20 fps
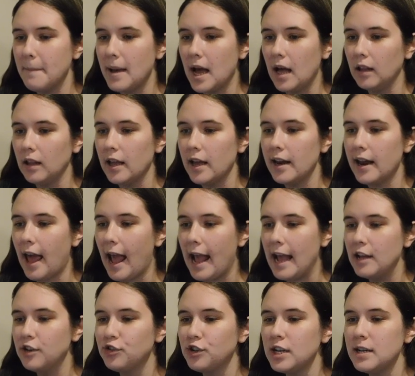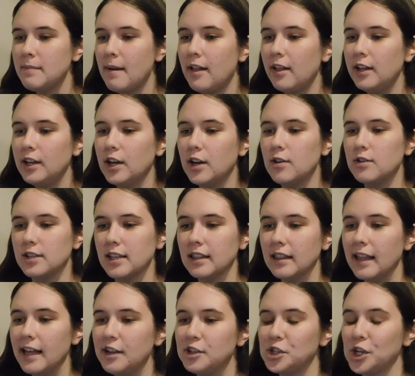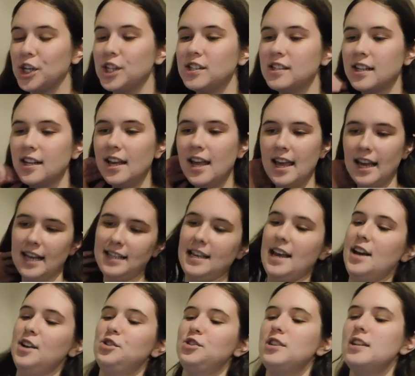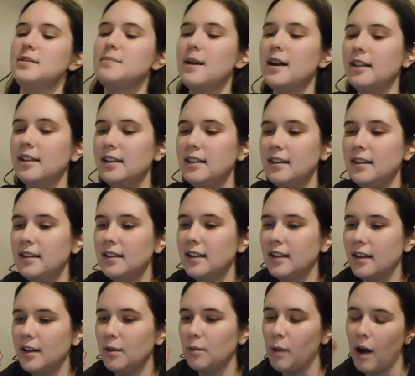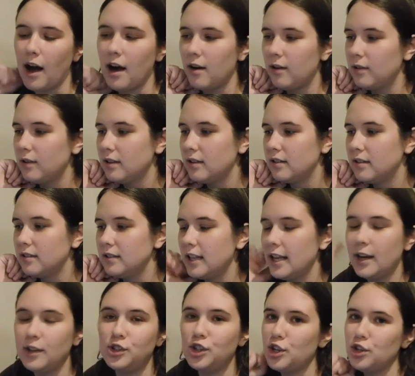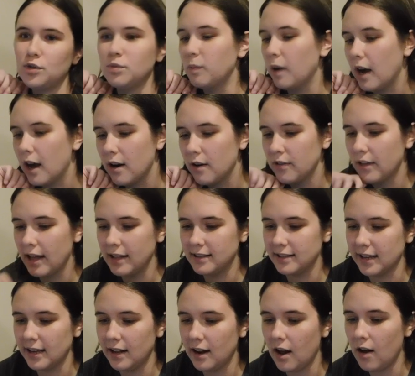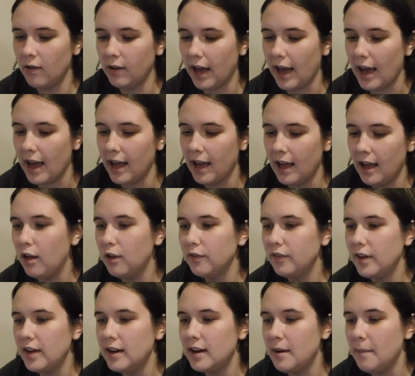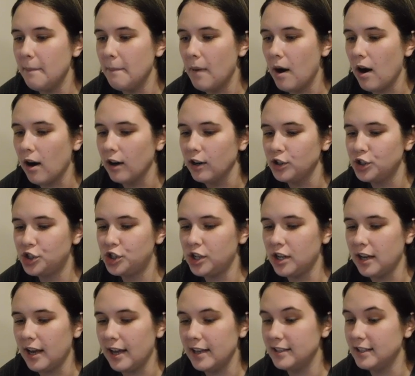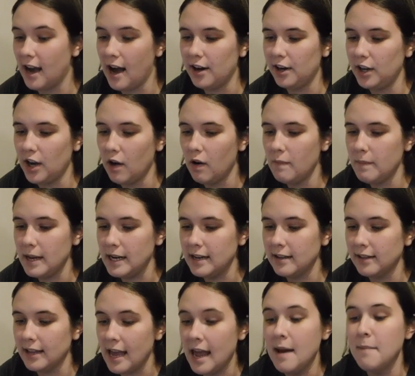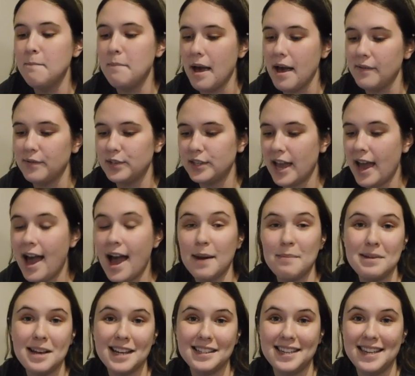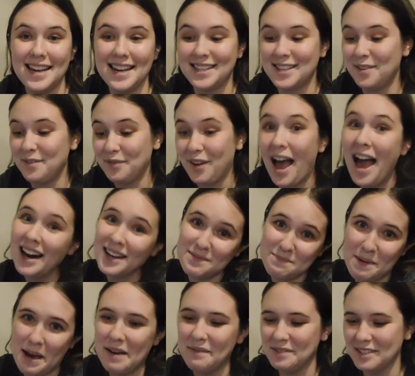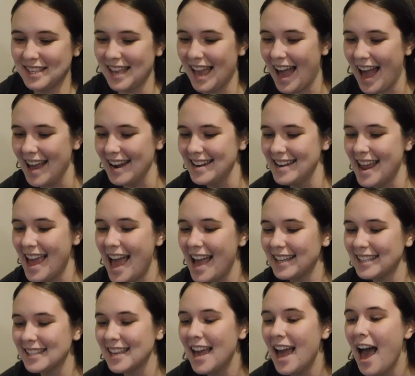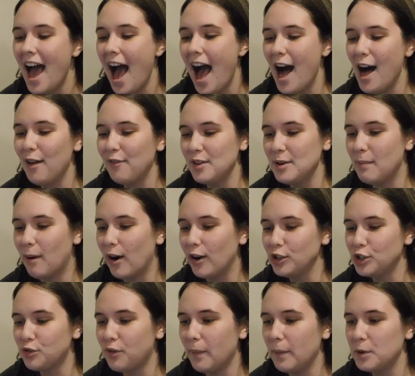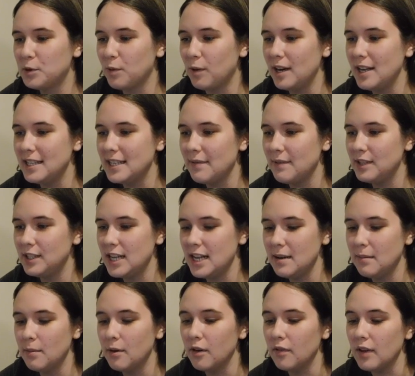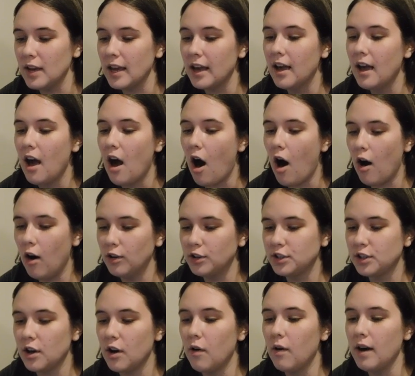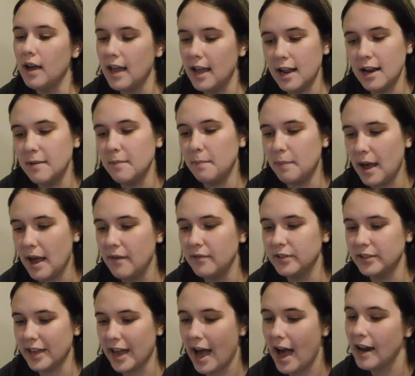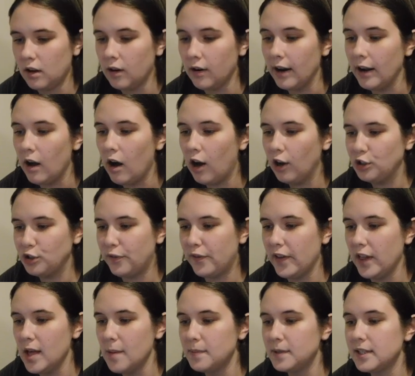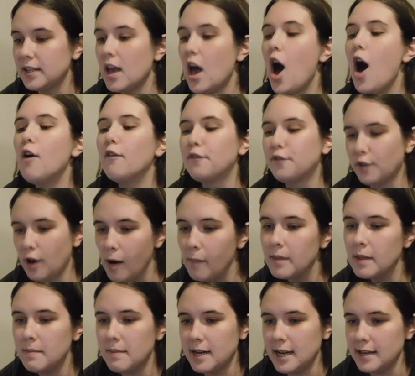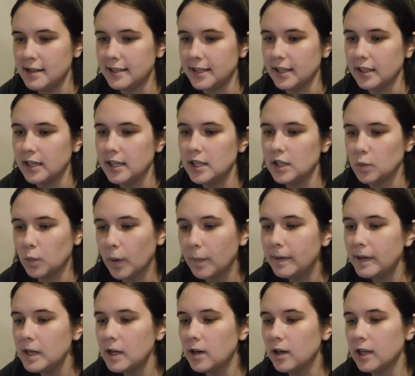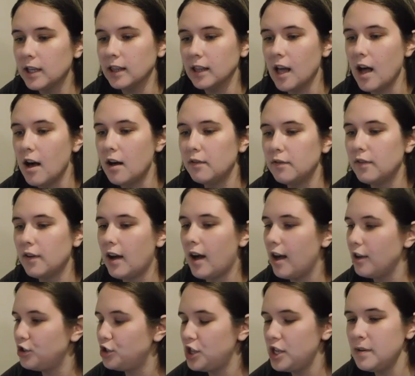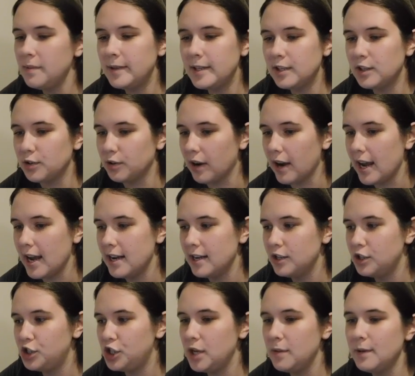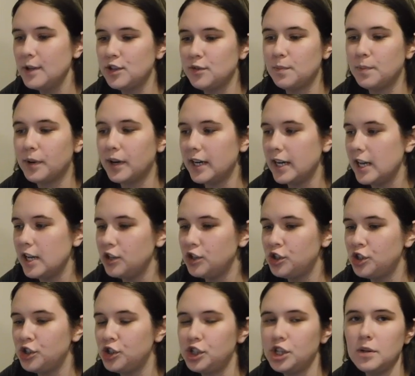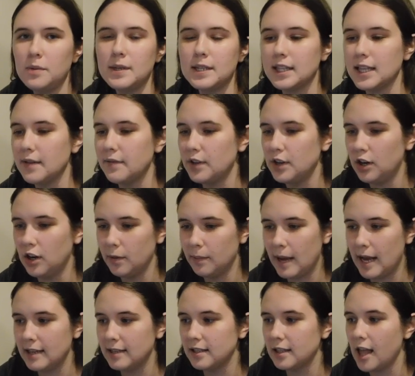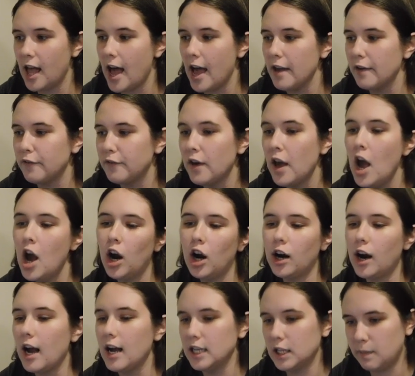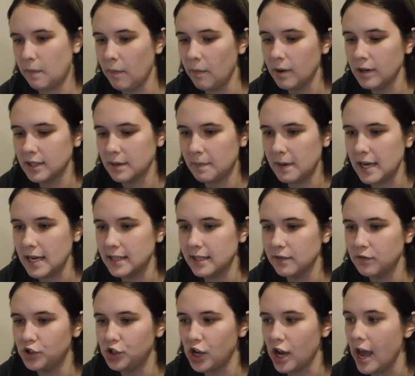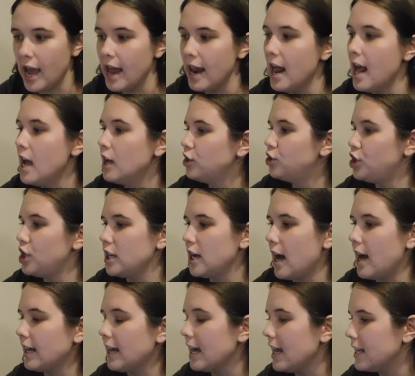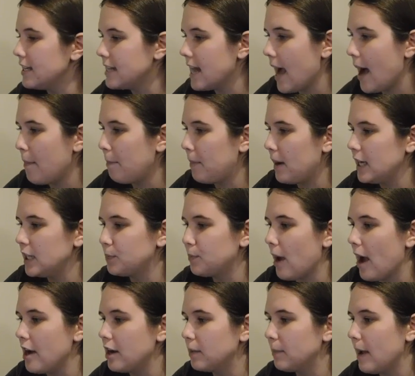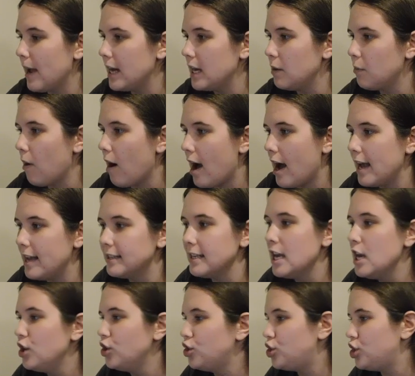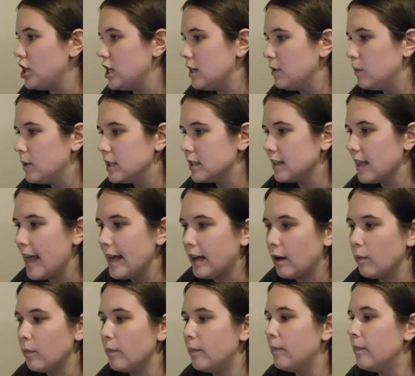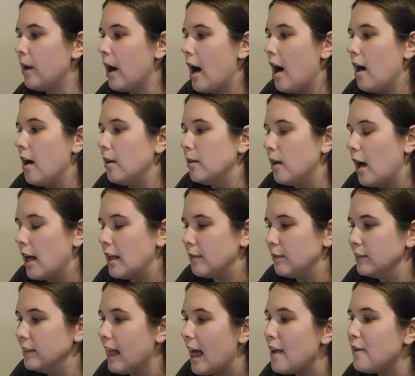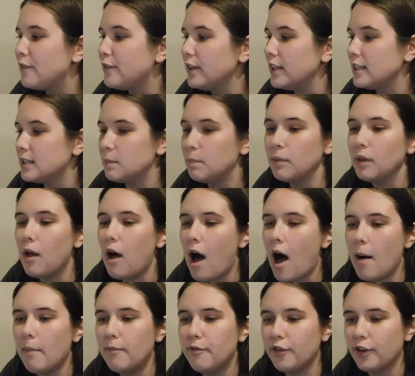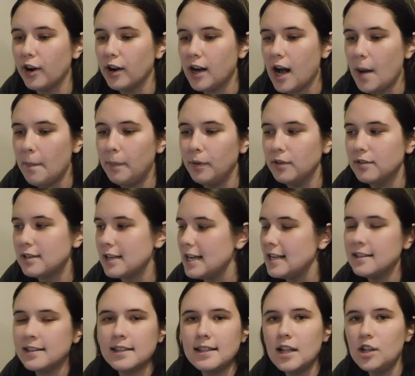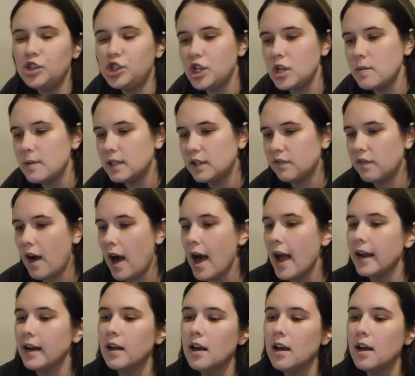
Mellon. Adrian Mellon goes in legend cause Adrian Mellon, wow. Like, just wow, that's it. Okay. Alvin Marsh has got to go immediately in Bev's dad, because he is, in fact, Bev's dad. Next, Alvin Marsh from the 2017 movie, also in Bev's dad. All right, Audra Phillips from the miniseries. We're putting her in love. She was great. She was British. She was living her best life. Her husband was a piece of shit. She got kidnapped by Spider Pennywise. She was like a lifeless blob for a couple scenes, and then she was fine.